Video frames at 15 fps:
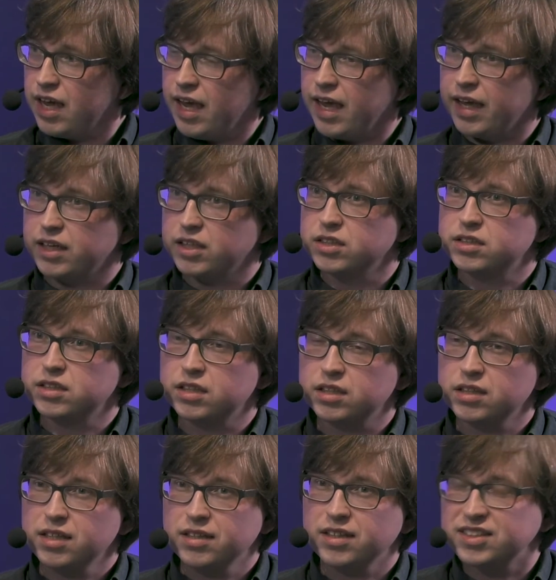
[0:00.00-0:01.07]
and
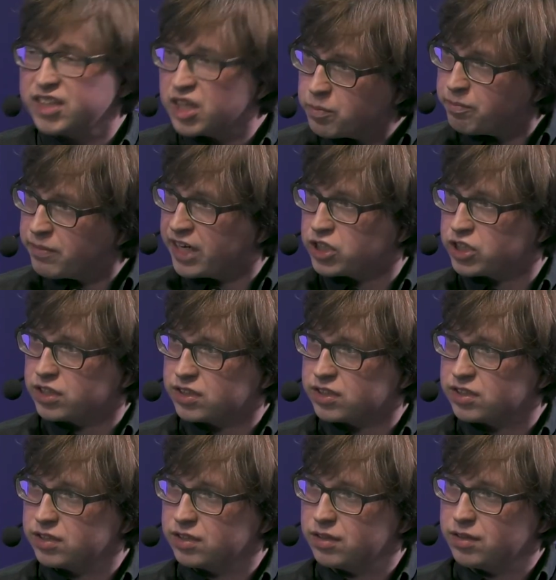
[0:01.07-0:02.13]
the same
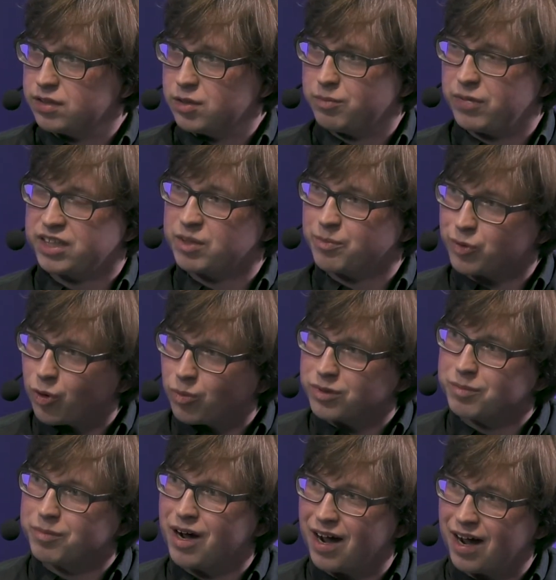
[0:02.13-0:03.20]
measures. But the
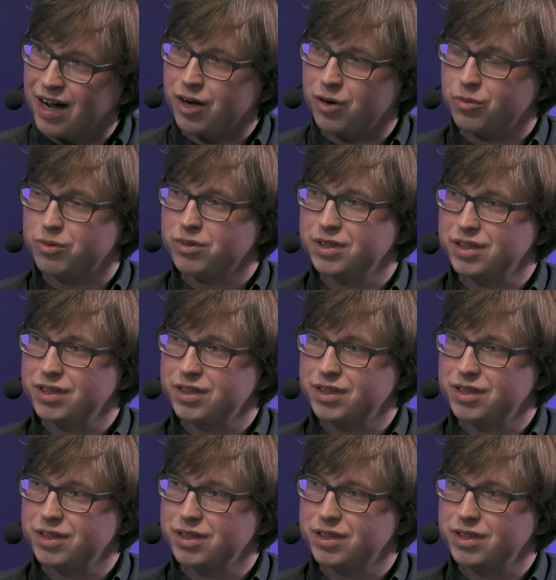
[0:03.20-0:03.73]
problem how